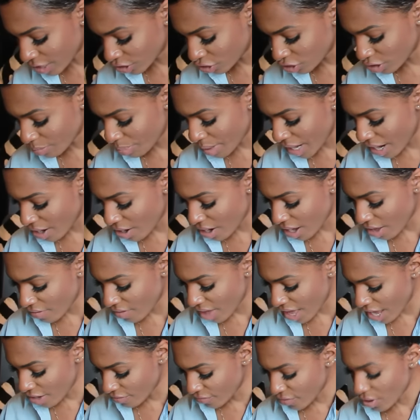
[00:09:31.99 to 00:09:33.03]
extra pair of
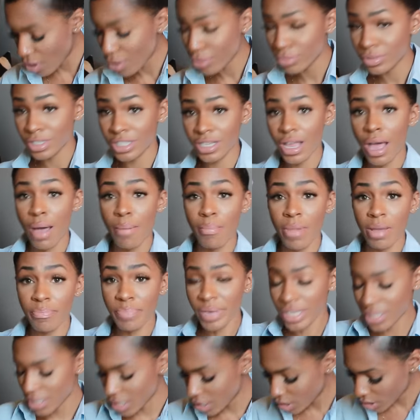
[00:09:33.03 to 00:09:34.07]
headphones, my
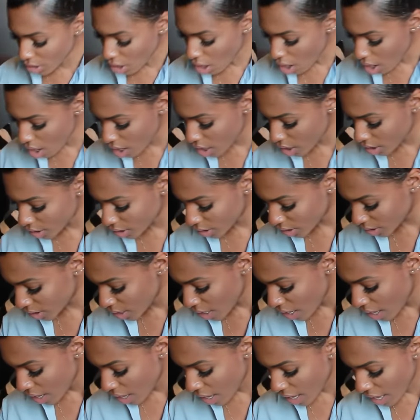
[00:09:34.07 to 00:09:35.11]
business cards,
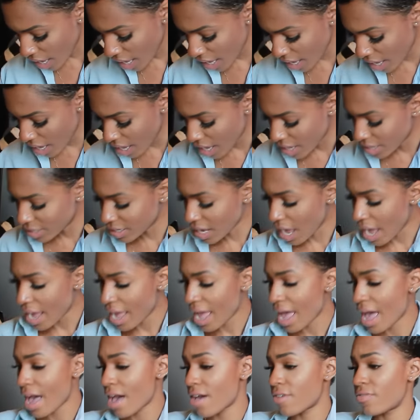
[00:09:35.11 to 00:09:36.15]
and I
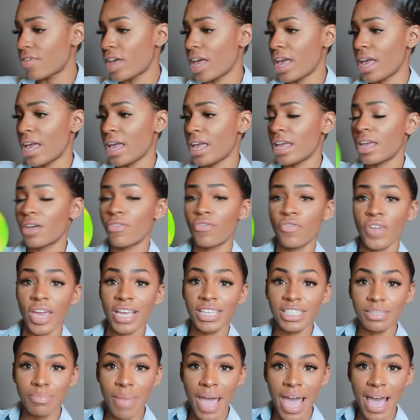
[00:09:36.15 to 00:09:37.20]
have a
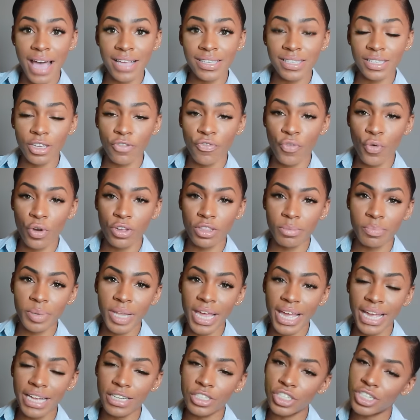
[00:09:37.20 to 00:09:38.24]
face mask for the
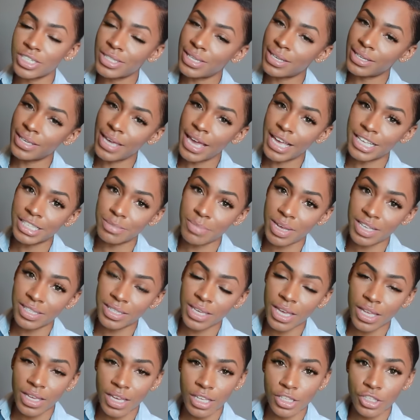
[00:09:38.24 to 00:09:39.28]
plane just in case my
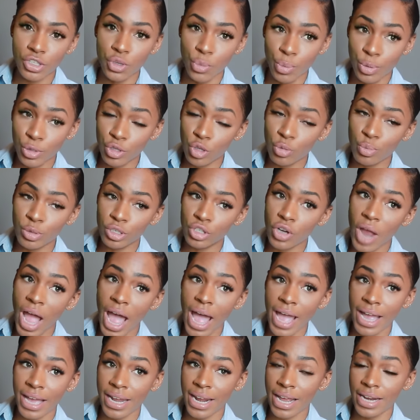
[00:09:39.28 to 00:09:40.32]
skin gets super super
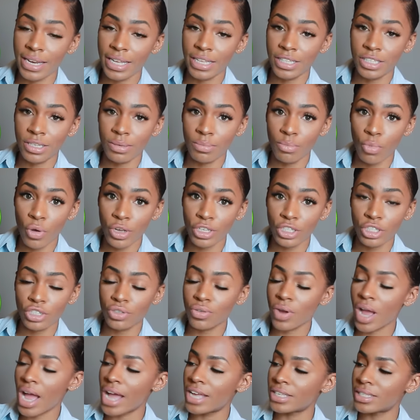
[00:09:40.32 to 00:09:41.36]
dry and I need to
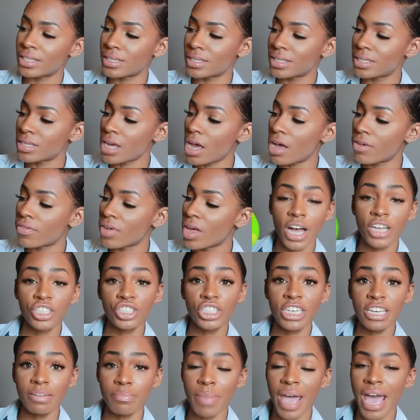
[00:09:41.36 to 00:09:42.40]
moisturize and stuff. A
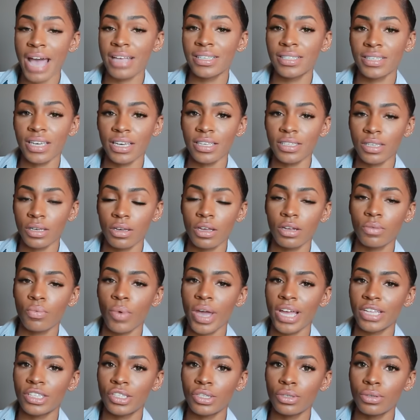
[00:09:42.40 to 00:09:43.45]
sheet mask is a good
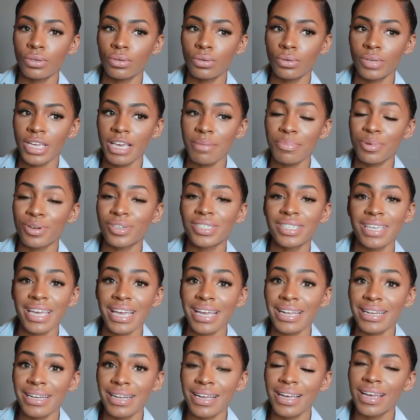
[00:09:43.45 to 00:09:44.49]
way to keep your
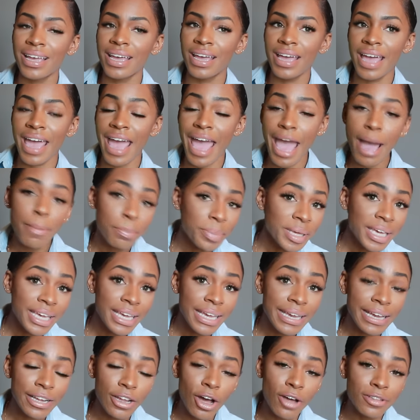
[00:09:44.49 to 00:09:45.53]
skin
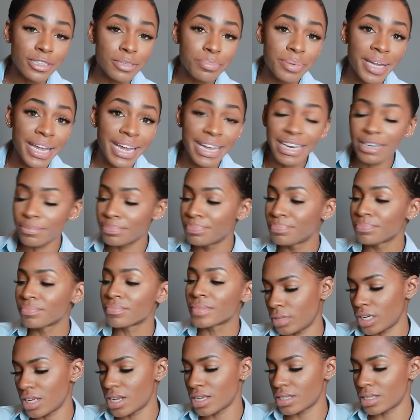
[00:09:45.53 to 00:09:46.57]
happy on the plane
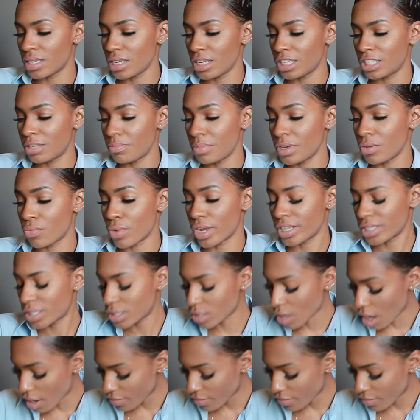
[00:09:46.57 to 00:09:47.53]
it doesn't need to be rinsed